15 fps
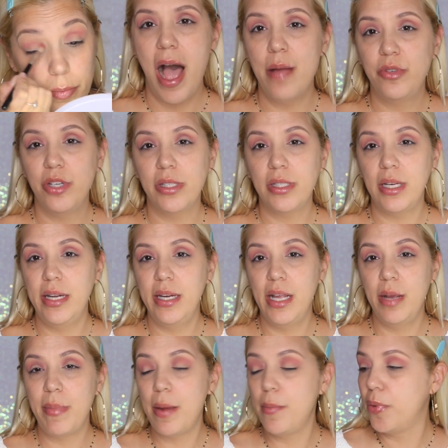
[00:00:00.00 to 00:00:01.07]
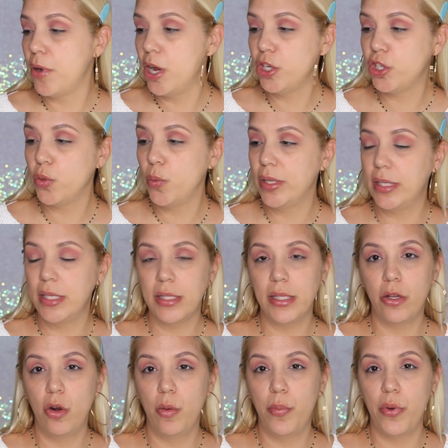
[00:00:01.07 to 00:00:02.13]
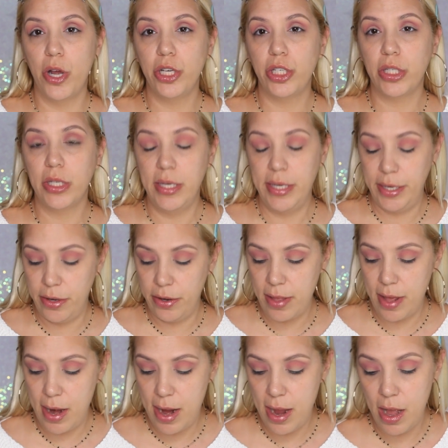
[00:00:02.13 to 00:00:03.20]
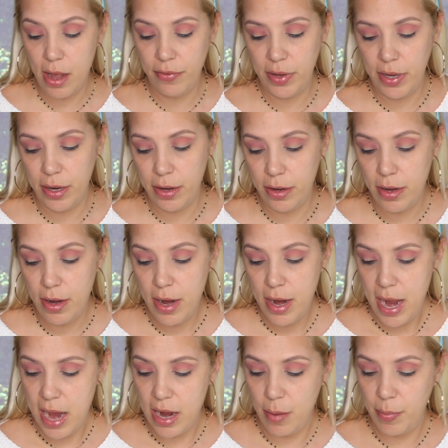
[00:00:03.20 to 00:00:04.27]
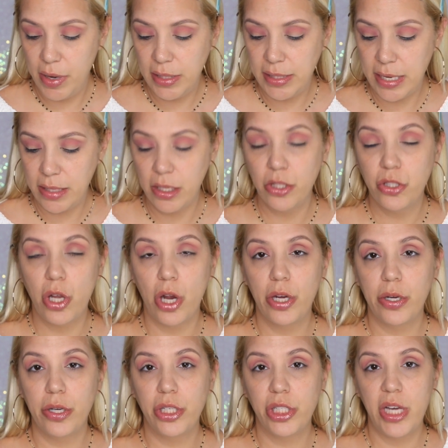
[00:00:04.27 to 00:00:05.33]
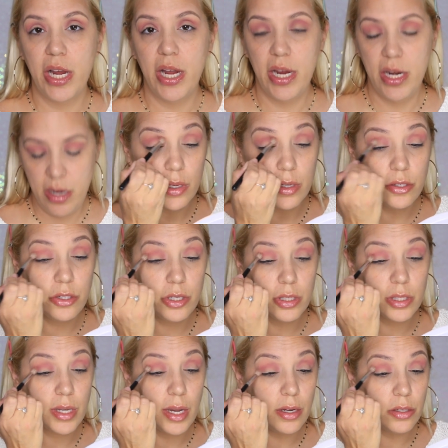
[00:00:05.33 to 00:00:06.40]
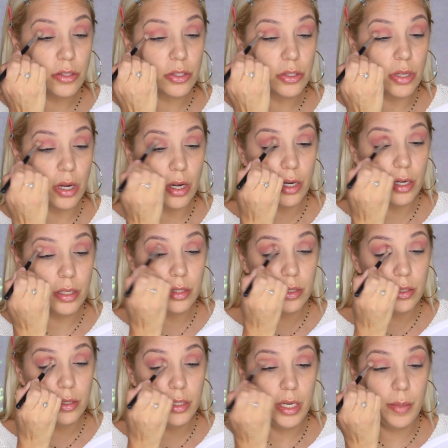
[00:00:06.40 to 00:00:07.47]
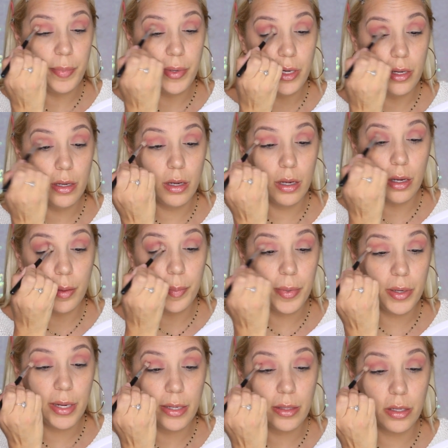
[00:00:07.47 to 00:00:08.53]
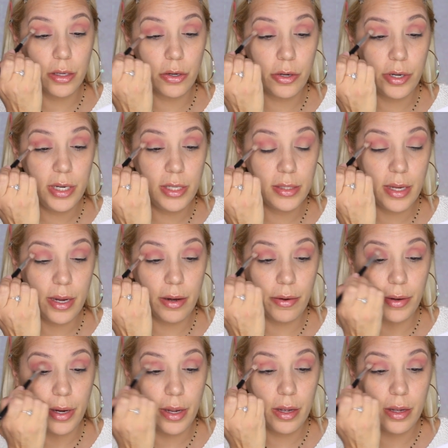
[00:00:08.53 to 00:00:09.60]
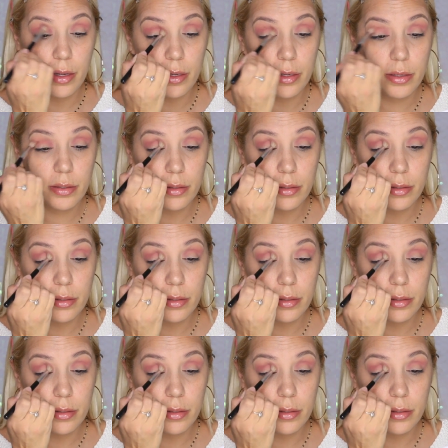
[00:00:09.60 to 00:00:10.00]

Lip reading: I'm just cleaning my brush with this little brush cleaner that I have here, and I'm gonna take the darker shade and just kind of start deepening up like the crease area.